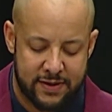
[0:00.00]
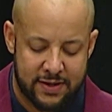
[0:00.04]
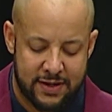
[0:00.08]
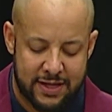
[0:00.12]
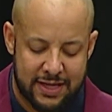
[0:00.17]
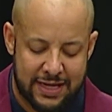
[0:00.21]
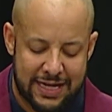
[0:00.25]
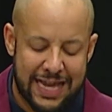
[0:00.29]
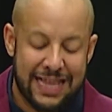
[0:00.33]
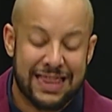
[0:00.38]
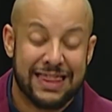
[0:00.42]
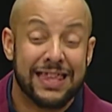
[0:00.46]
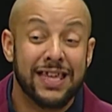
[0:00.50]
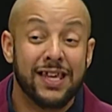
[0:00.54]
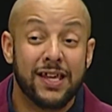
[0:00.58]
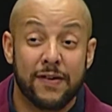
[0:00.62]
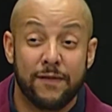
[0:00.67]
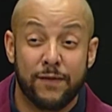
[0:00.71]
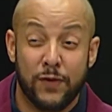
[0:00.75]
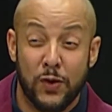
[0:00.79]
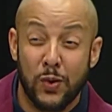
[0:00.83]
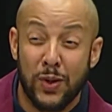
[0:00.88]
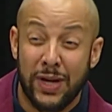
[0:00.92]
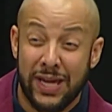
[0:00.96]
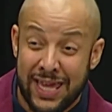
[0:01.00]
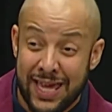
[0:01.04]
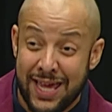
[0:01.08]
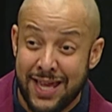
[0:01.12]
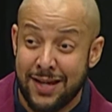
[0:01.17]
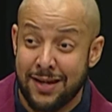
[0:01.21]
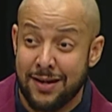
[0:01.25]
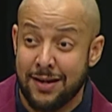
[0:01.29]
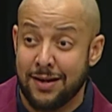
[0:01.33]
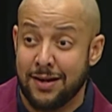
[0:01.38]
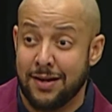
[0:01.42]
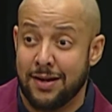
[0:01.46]
And I think of you
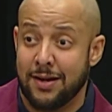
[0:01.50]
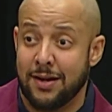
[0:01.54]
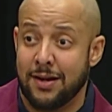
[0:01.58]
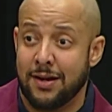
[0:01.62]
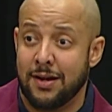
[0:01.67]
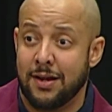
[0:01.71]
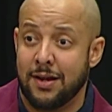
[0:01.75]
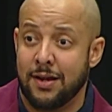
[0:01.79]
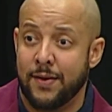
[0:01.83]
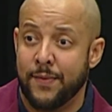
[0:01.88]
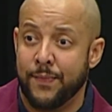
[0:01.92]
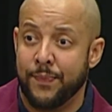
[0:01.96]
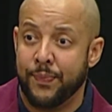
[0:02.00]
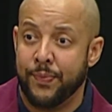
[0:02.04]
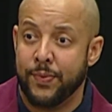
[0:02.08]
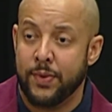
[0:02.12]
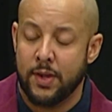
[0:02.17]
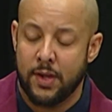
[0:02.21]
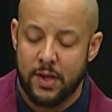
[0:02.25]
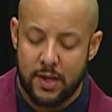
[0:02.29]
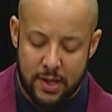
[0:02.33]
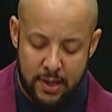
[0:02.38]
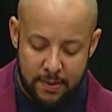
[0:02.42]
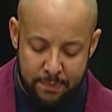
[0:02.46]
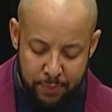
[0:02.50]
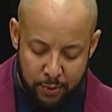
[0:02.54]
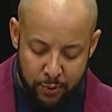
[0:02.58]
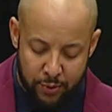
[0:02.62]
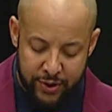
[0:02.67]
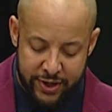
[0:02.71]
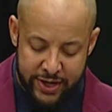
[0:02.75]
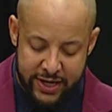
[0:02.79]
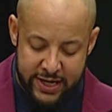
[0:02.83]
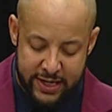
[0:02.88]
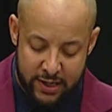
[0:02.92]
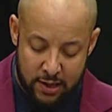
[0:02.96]
again, a
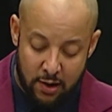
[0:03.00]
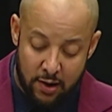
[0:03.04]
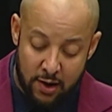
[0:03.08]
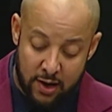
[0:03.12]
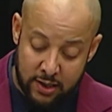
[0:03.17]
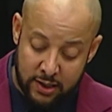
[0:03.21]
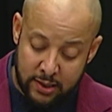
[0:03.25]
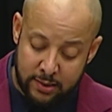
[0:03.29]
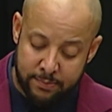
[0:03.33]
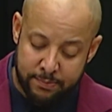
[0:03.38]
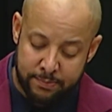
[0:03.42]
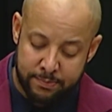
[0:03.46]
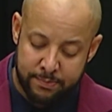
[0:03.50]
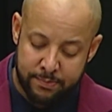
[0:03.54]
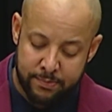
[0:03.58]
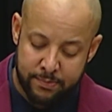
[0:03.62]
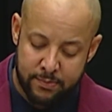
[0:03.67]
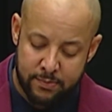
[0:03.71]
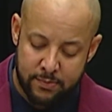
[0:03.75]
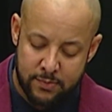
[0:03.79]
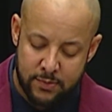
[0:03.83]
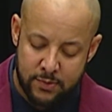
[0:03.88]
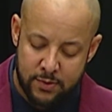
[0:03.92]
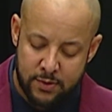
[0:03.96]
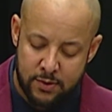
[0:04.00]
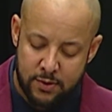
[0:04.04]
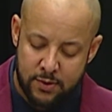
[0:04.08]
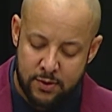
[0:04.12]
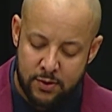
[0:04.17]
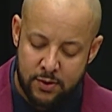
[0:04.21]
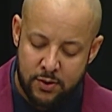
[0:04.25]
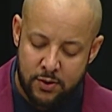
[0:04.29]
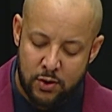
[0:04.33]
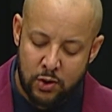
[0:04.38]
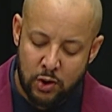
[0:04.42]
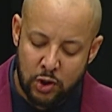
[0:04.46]
boy in Harlem,
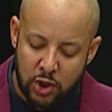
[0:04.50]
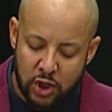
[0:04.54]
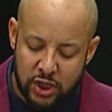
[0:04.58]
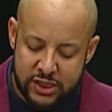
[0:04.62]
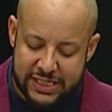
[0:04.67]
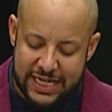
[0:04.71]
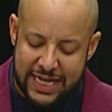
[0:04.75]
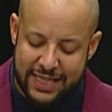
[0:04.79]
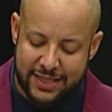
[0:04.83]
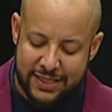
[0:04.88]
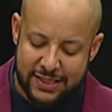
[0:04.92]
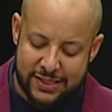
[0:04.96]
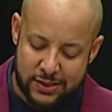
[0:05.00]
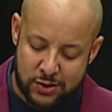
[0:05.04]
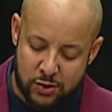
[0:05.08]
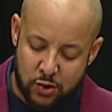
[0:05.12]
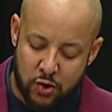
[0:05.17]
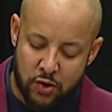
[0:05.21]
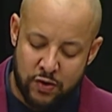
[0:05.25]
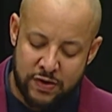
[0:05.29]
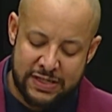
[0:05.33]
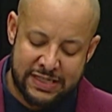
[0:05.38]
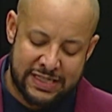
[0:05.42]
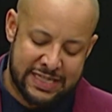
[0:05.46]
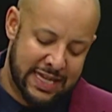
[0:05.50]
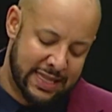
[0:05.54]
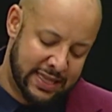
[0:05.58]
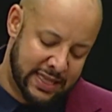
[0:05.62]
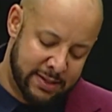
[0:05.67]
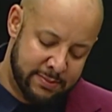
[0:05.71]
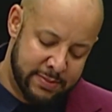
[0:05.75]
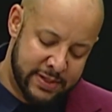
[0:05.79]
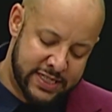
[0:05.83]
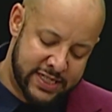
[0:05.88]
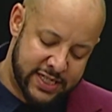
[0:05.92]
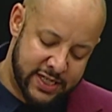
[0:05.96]
who looked at the stories that
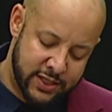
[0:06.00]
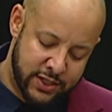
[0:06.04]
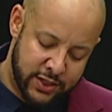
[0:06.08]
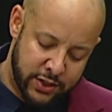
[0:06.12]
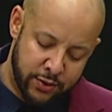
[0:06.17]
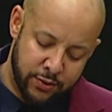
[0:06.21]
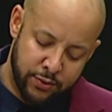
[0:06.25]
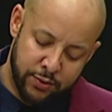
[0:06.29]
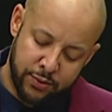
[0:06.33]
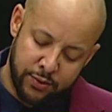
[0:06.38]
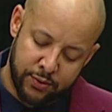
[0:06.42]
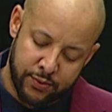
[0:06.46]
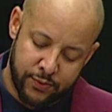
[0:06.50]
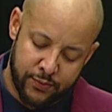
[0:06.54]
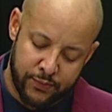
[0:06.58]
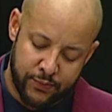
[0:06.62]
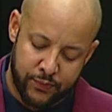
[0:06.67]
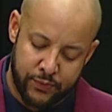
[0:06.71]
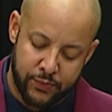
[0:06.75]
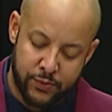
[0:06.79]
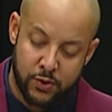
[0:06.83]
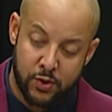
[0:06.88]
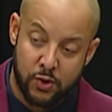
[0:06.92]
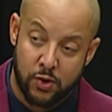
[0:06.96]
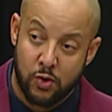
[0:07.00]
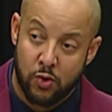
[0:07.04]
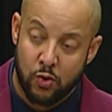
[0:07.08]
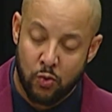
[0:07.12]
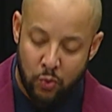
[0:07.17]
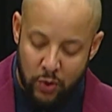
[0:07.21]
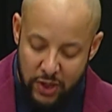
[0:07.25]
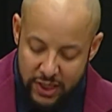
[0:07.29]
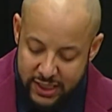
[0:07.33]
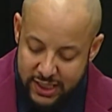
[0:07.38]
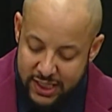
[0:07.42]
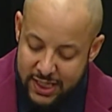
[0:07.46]
limited you,
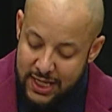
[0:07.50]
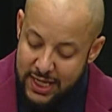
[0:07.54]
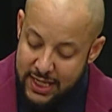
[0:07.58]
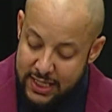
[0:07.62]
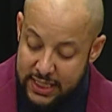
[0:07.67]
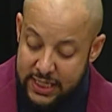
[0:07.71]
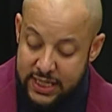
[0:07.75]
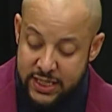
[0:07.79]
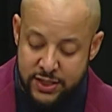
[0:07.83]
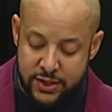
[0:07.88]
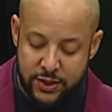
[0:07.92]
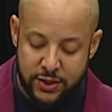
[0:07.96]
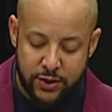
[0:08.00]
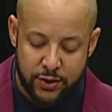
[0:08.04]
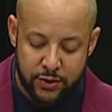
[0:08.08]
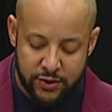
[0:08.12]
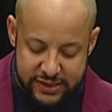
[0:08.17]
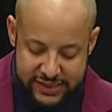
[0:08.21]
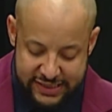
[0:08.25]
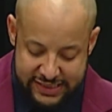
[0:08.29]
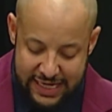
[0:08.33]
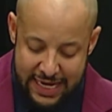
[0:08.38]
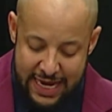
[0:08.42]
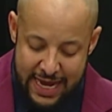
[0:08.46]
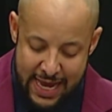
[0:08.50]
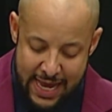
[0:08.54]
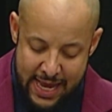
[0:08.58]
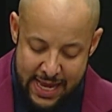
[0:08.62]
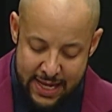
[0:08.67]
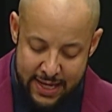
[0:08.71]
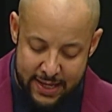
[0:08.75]
what cut into your sky.